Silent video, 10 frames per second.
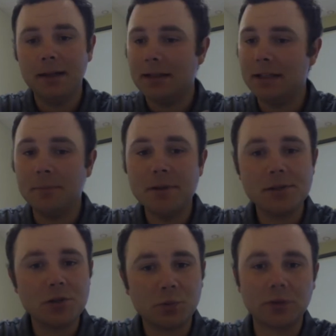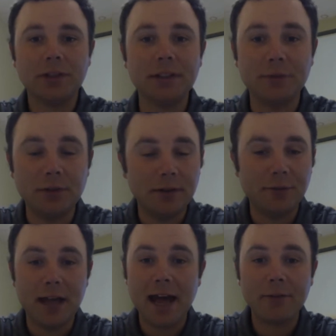In the business world, if
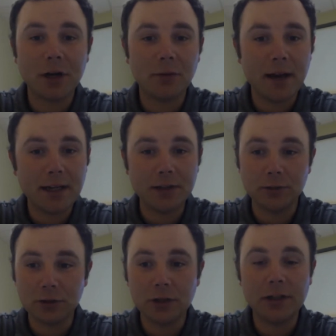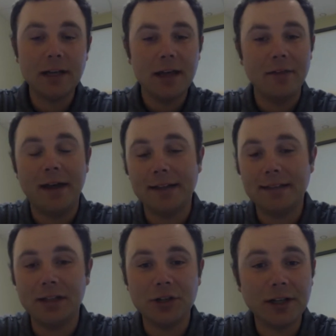you haven't already, you'll learn that
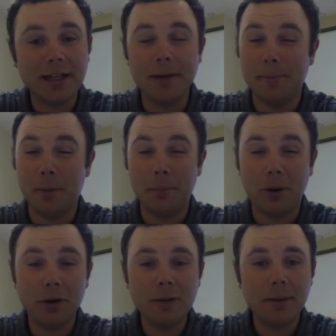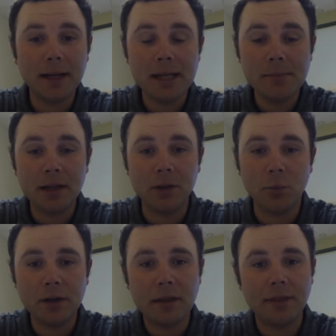you're going to get bombarded by email, and
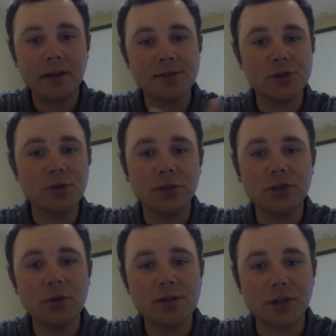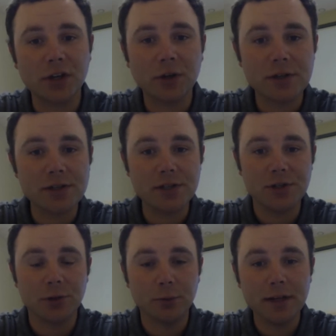one of the things that you can do as a courtesy to
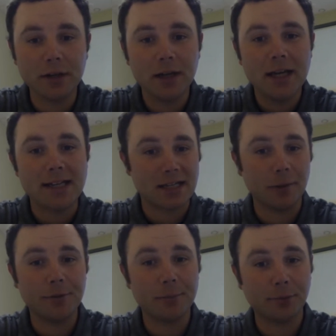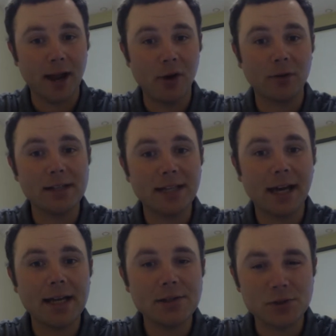your reader is help them
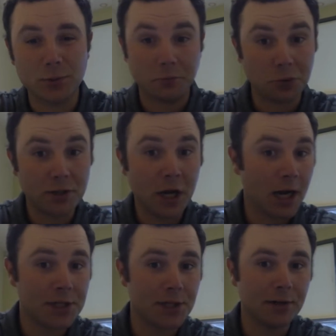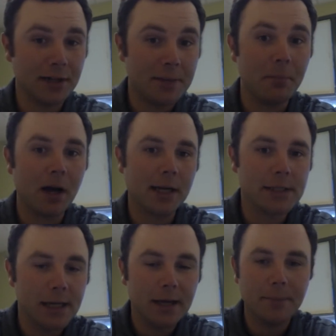prioritize and sort of triage their
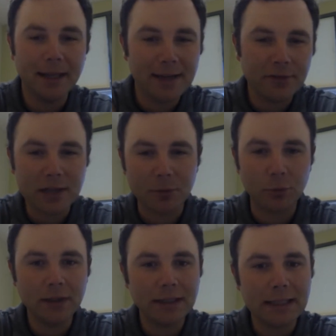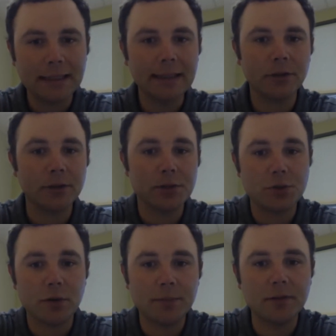inbox by giving them a really clear and
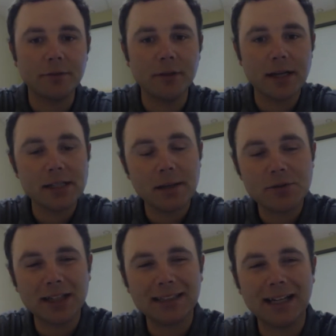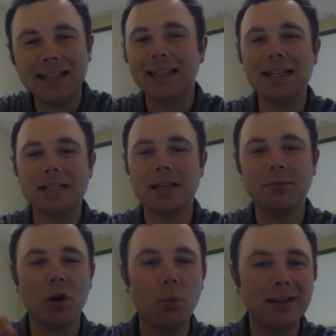descriptive subject line that lets them
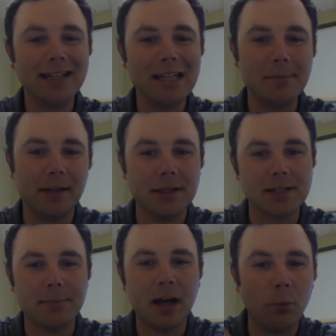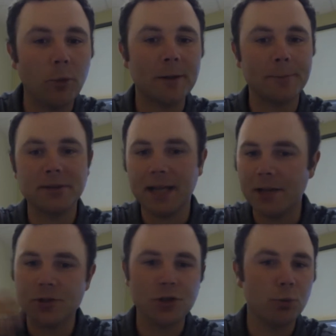know what the email is about, what it
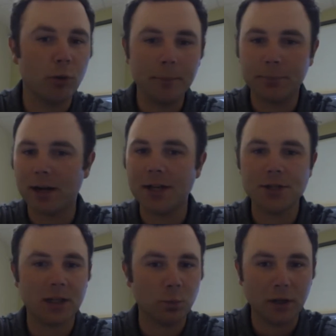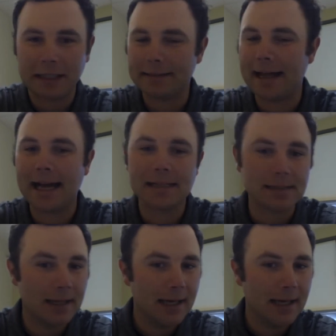pertains to, what project, what class,